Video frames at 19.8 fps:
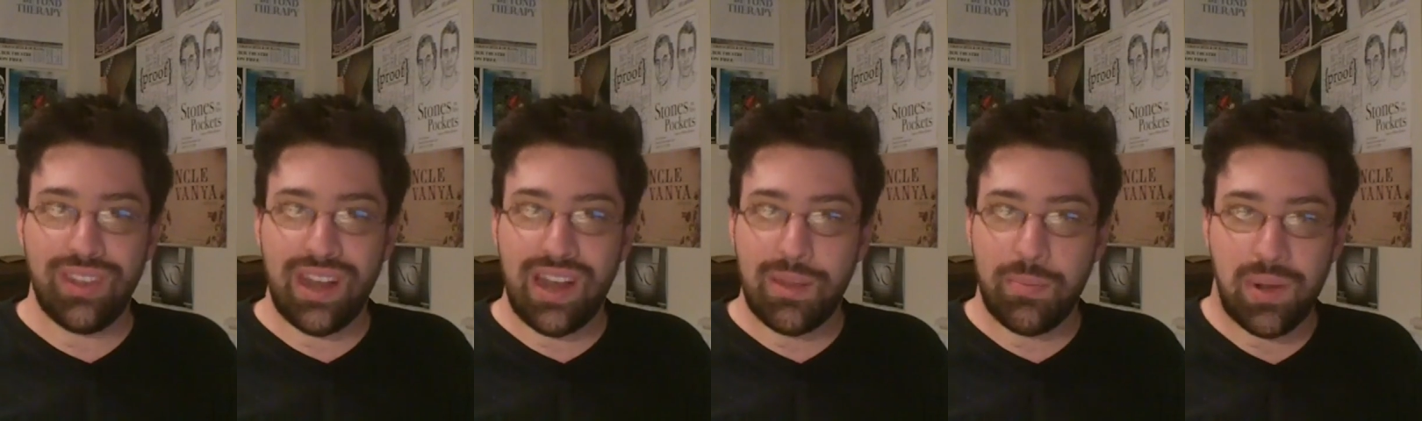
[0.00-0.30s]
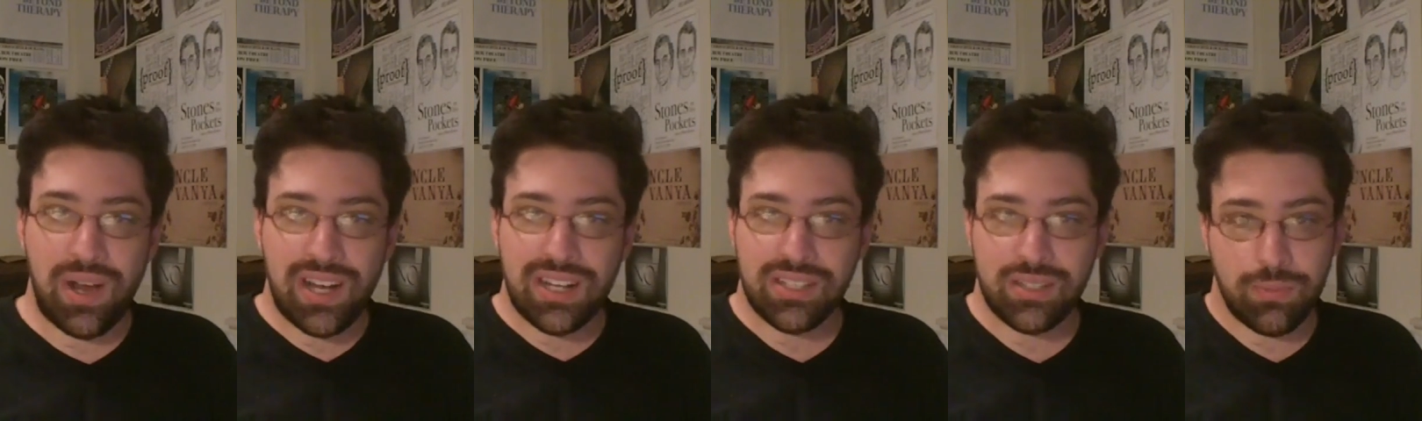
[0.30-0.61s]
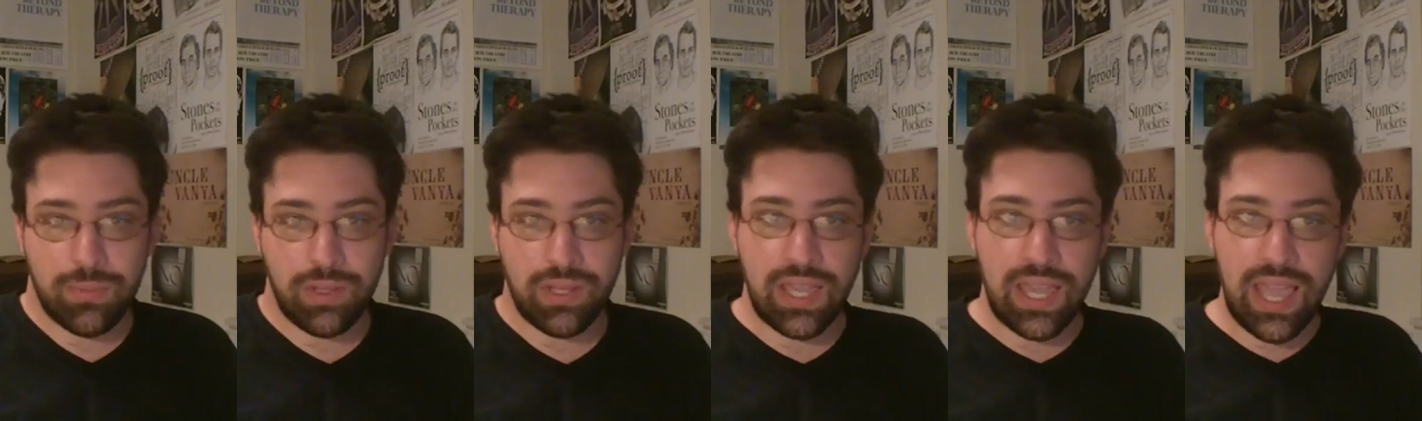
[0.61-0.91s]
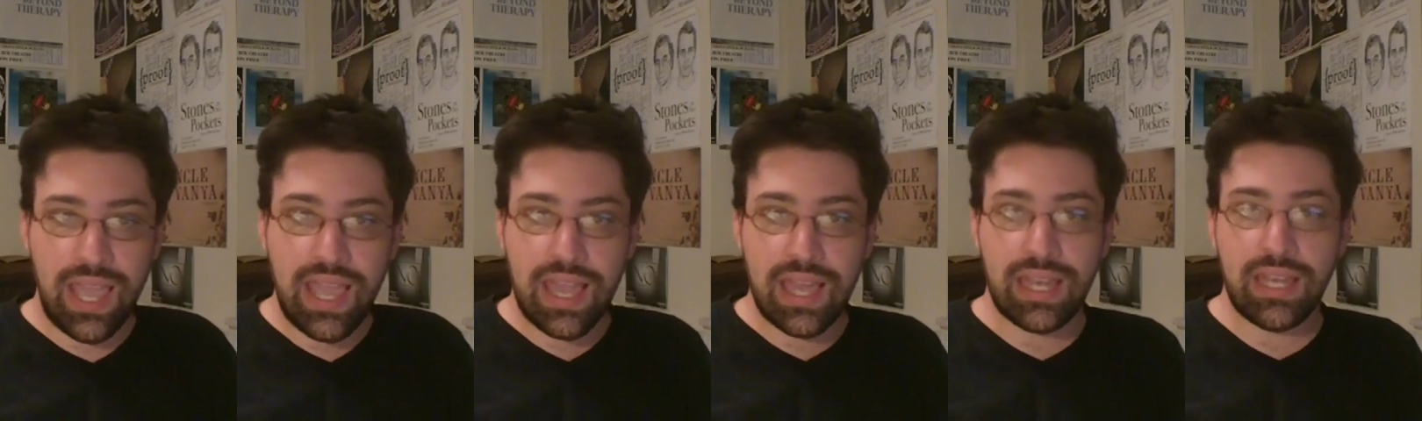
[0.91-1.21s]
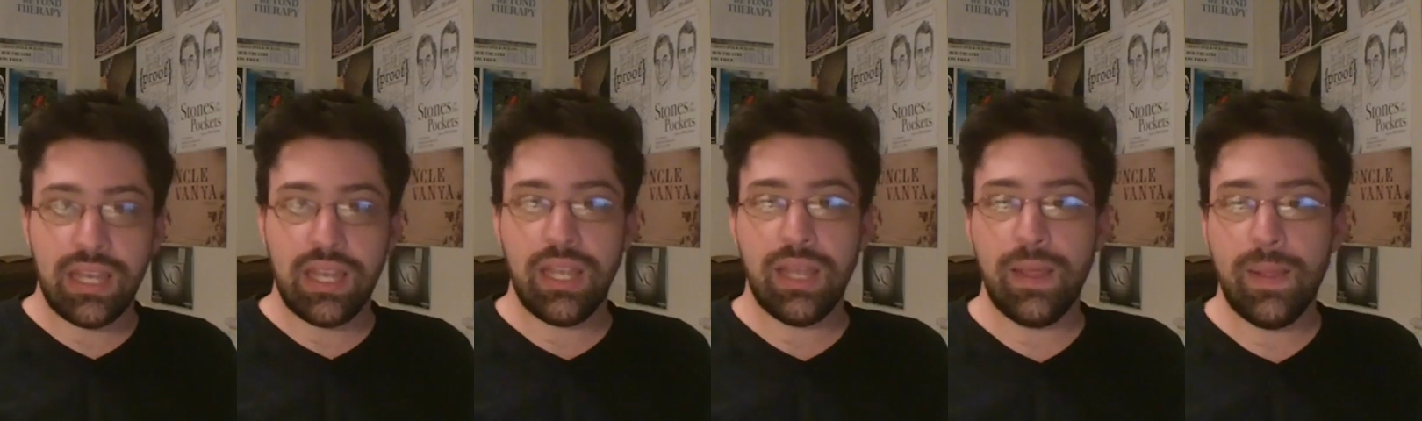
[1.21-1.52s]
that I possibly
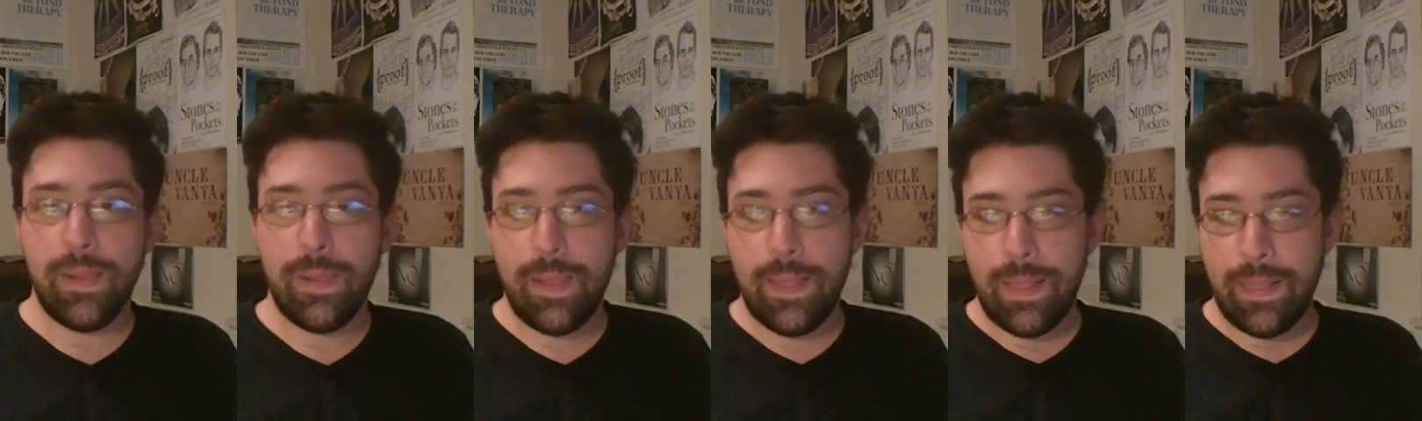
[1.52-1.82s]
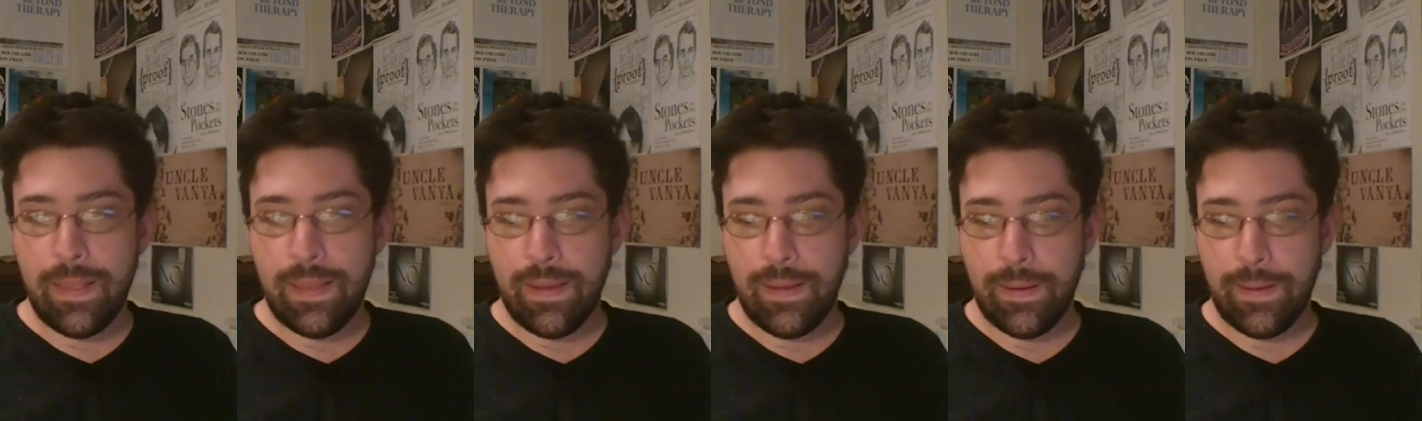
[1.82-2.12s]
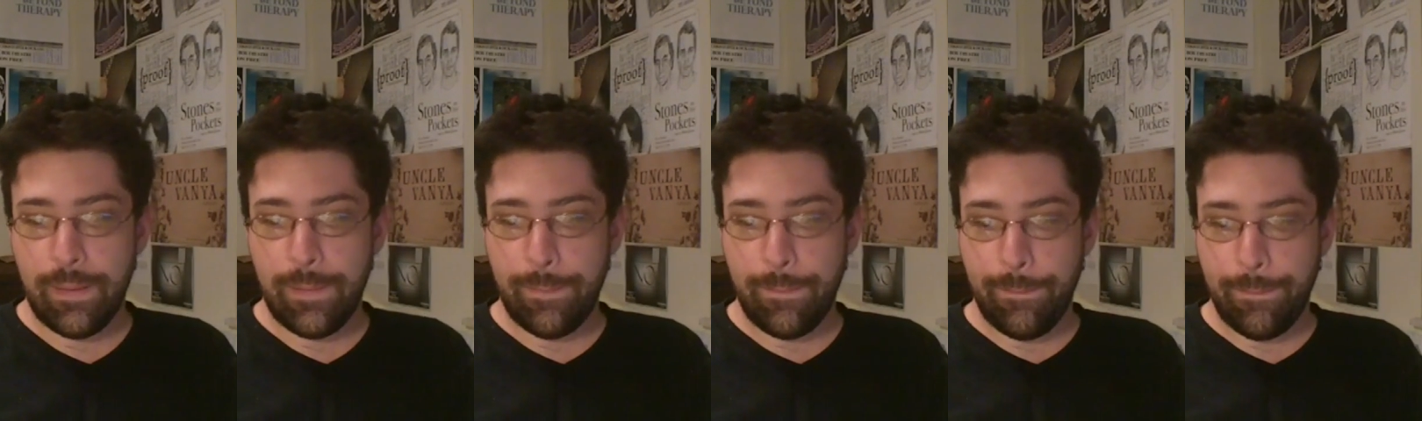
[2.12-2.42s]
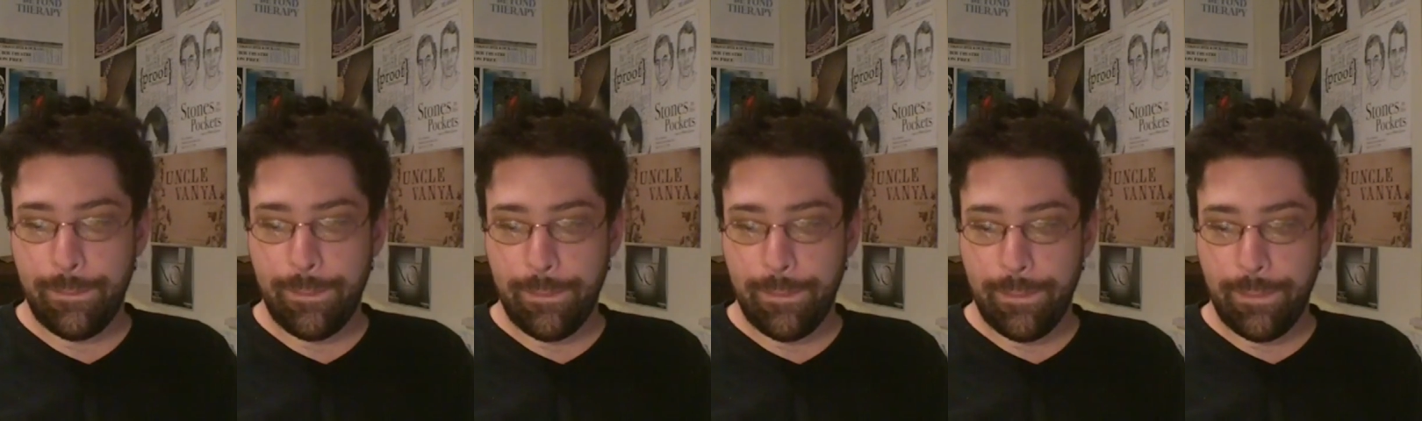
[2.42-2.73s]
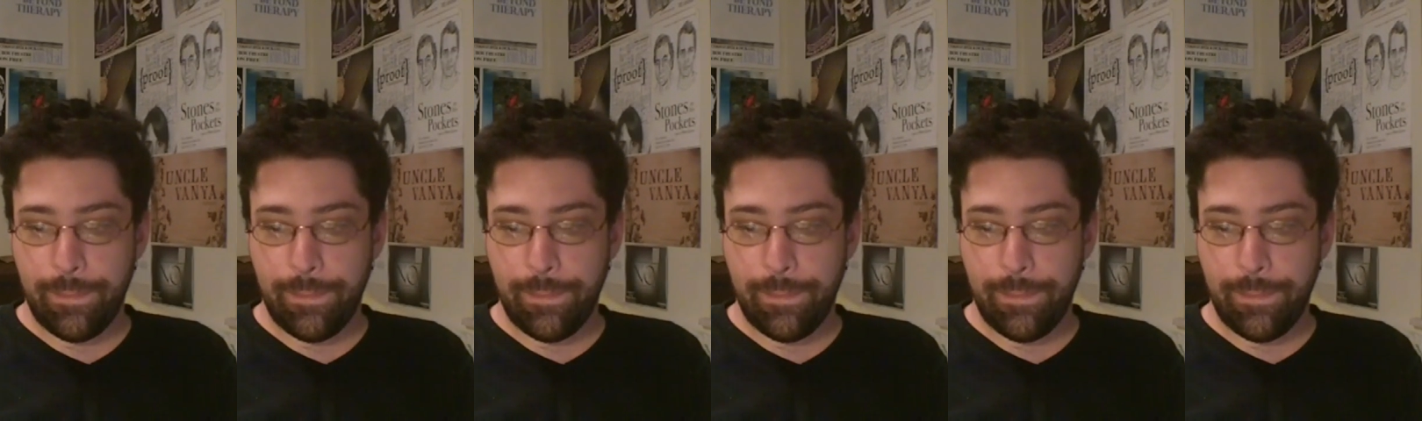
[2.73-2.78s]
can. I'm